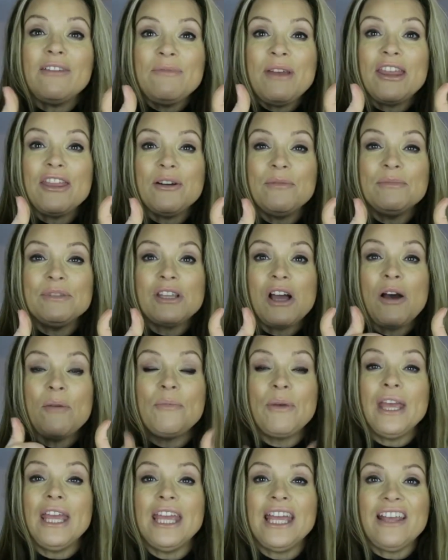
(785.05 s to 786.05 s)
give me a thumbs
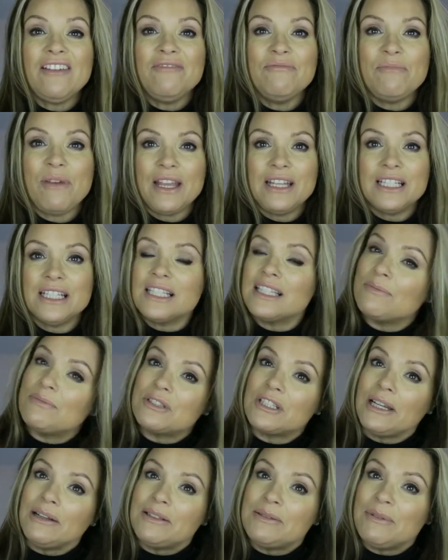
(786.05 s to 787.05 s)
up. Even better,
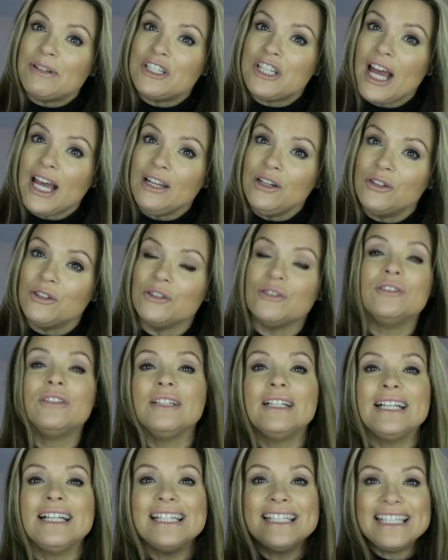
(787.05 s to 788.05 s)
subscribe to my channel.
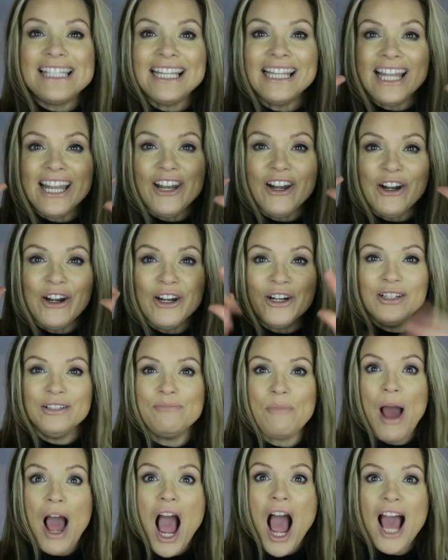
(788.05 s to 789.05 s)
See you
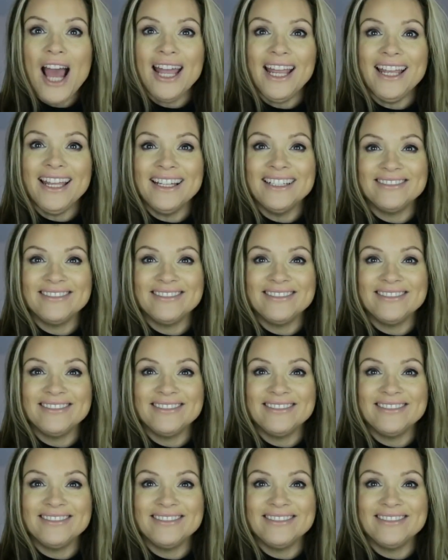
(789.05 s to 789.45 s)
later. Bye.